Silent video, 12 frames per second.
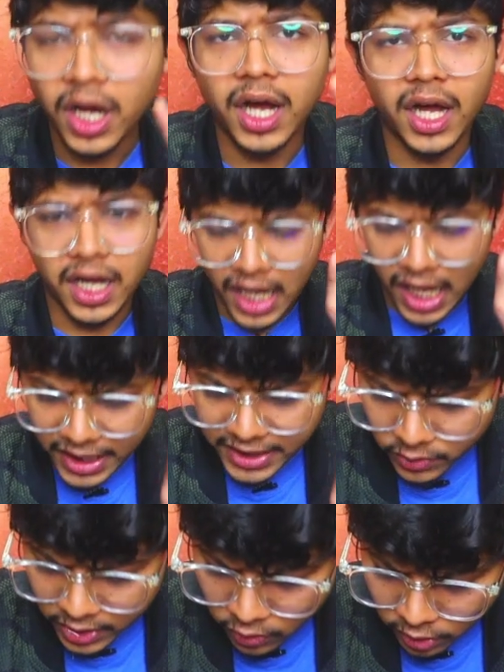are
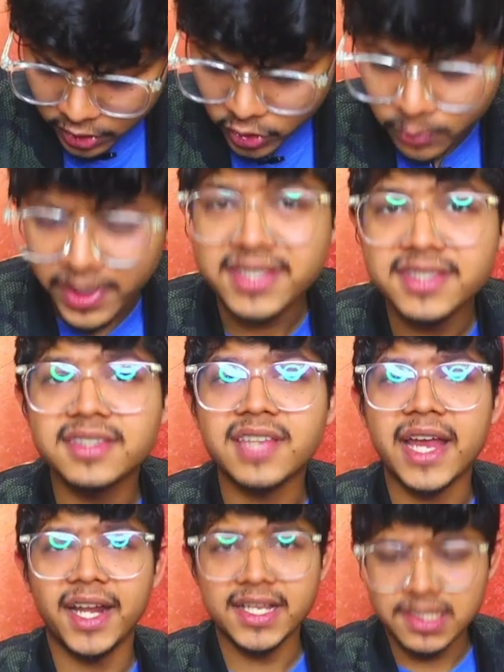you equal to my
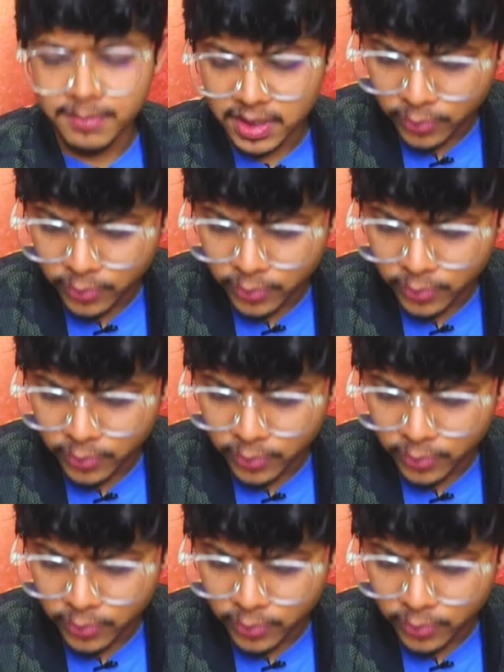second last number?